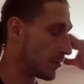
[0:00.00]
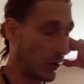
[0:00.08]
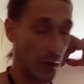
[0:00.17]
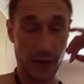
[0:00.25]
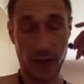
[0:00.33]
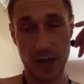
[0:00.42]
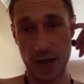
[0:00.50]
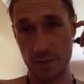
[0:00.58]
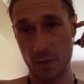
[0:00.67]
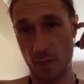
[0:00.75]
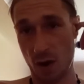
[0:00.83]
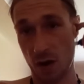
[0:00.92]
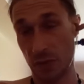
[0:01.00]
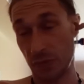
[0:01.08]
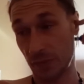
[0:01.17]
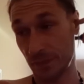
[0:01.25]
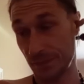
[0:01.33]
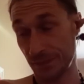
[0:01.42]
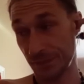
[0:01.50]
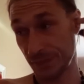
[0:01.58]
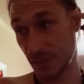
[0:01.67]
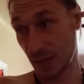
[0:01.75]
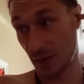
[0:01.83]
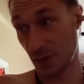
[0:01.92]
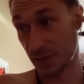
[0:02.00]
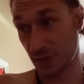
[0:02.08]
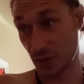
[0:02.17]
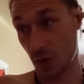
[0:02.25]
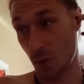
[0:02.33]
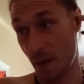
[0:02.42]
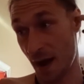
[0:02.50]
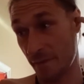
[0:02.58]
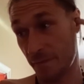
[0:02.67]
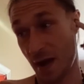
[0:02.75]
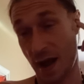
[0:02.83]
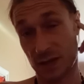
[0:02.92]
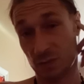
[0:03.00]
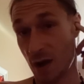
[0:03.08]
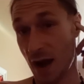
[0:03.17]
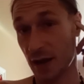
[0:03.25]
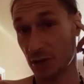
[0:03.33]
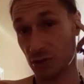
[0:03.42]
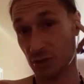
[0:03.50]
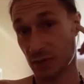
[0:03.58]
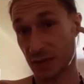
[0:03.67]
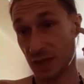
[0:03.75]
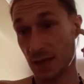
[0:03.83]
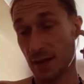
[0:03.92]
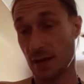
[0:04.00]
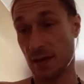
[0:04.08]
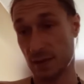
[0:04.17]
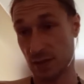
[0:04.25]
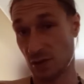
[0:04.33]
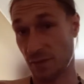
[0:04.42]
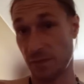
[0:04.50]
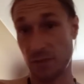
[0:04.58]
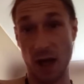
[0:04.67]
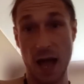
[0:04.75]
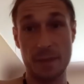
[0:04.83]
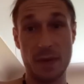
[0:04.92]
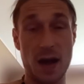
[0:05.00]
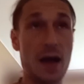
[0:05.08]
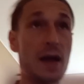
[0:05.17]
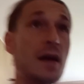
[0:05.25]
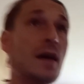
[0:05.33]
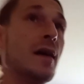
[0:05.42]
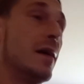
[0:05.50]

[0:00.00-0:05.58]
But I have a month. It's gonna go by fast. Watch. You'll see. It's gonna fly by.